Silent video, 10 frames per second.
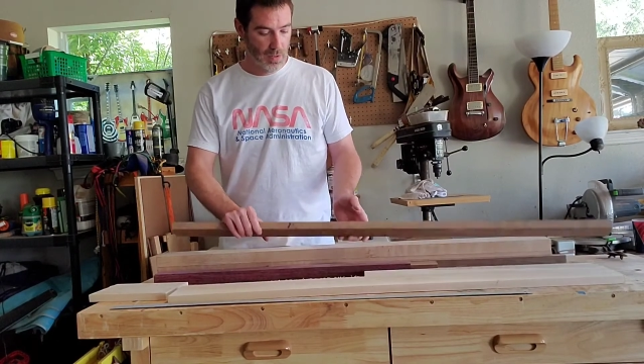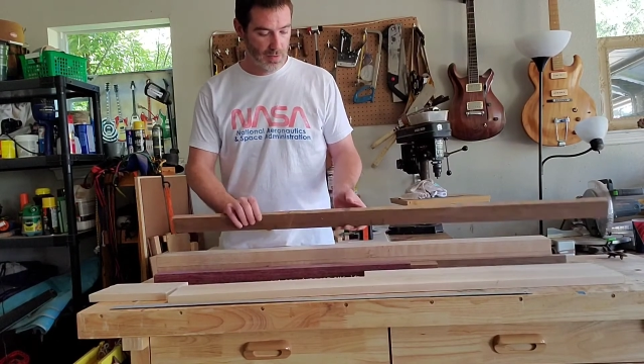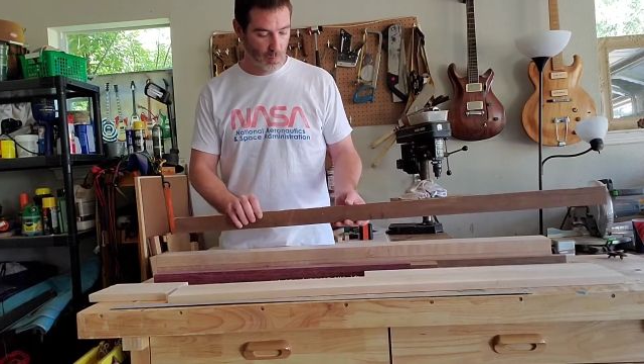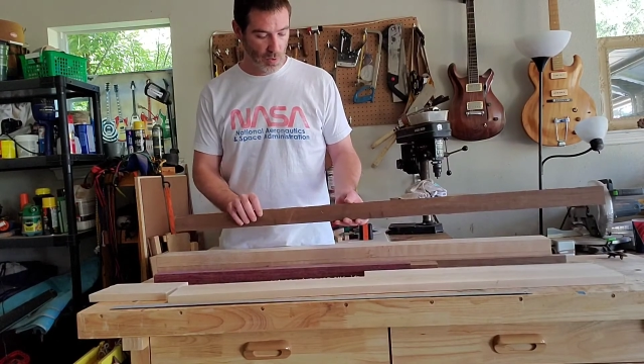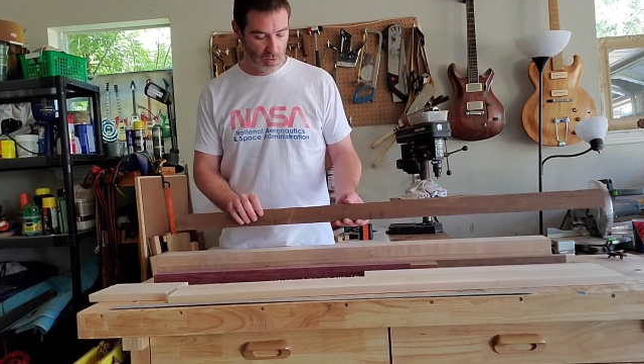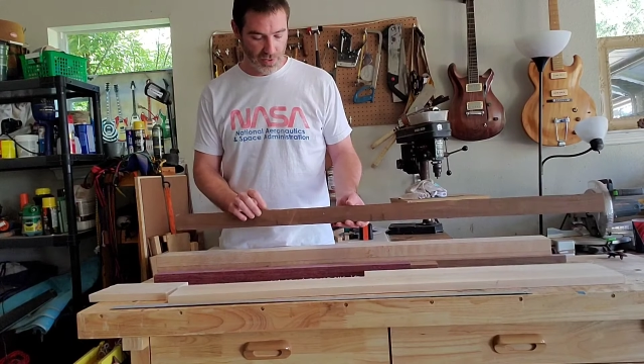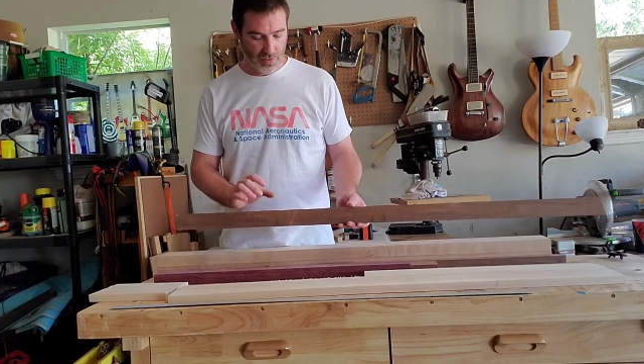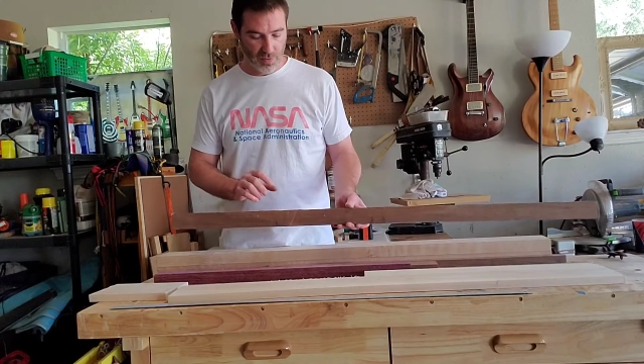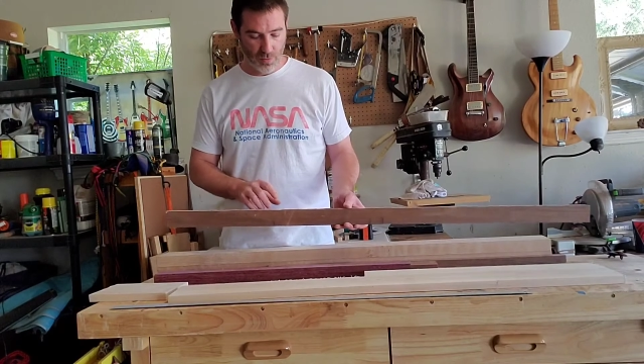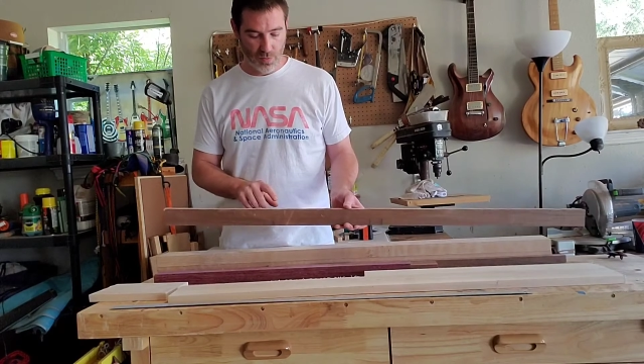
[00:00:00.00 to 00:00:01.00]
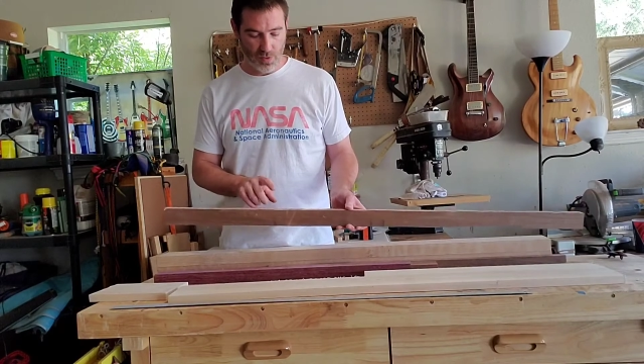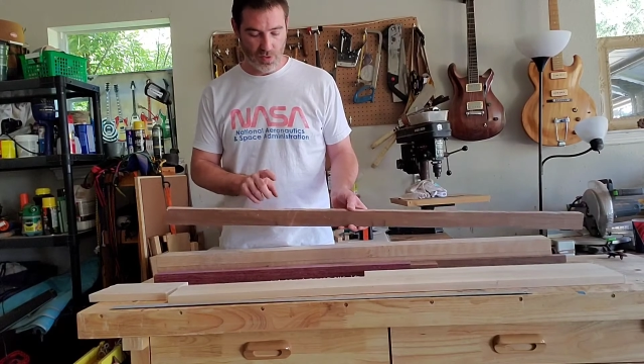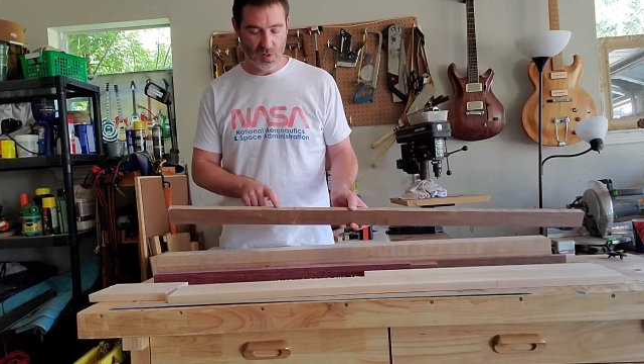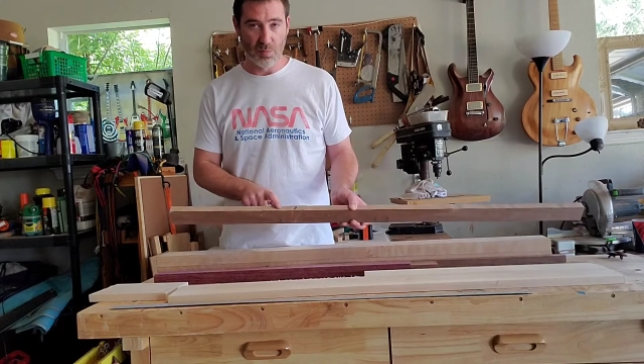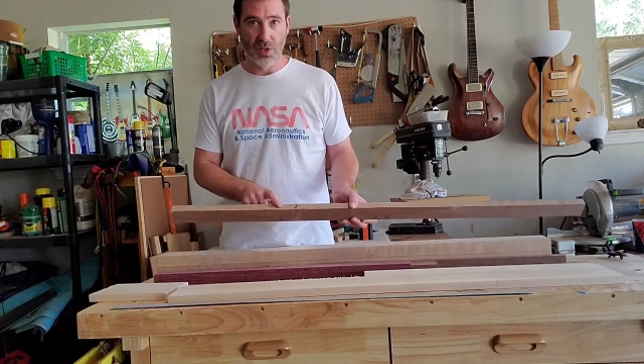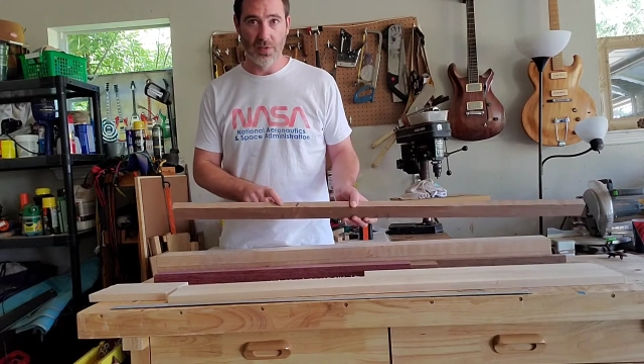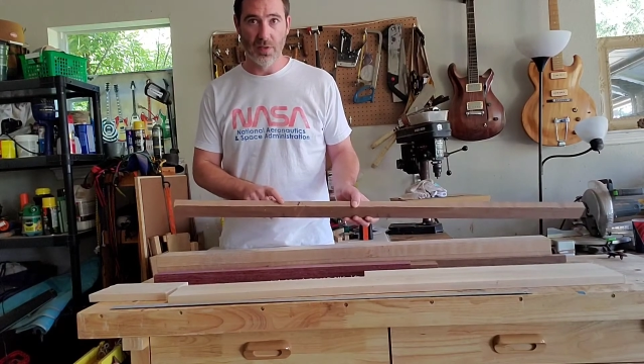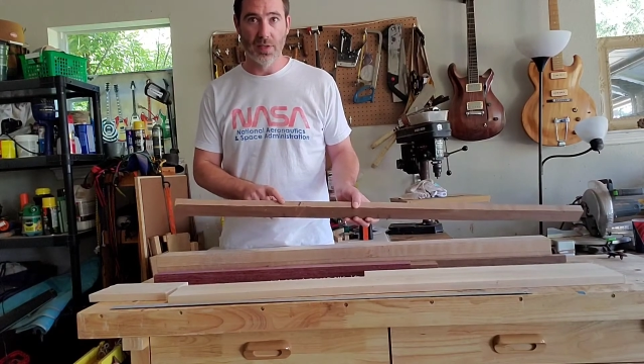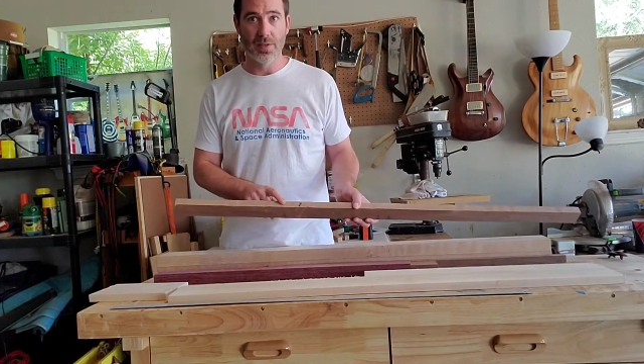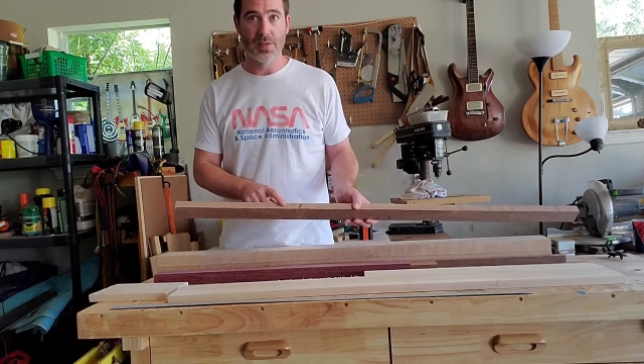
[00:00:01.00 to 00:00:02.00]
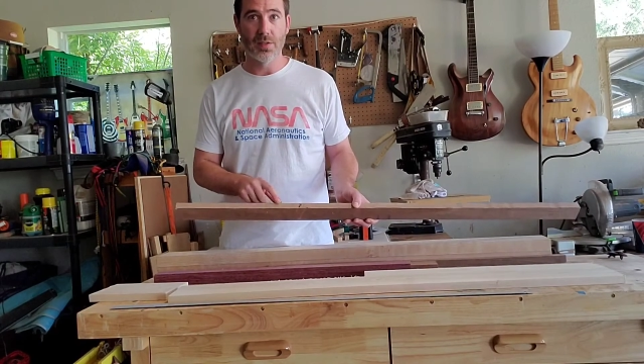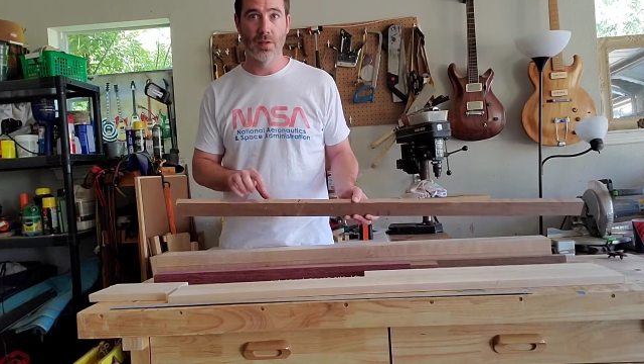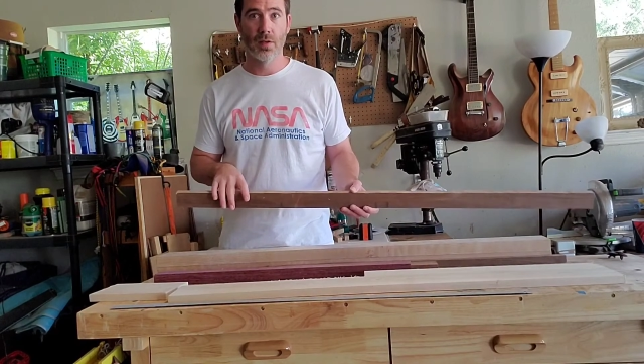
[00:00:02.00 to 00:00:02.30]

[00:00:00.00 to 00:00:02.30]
Then what I'll get to is I'll split this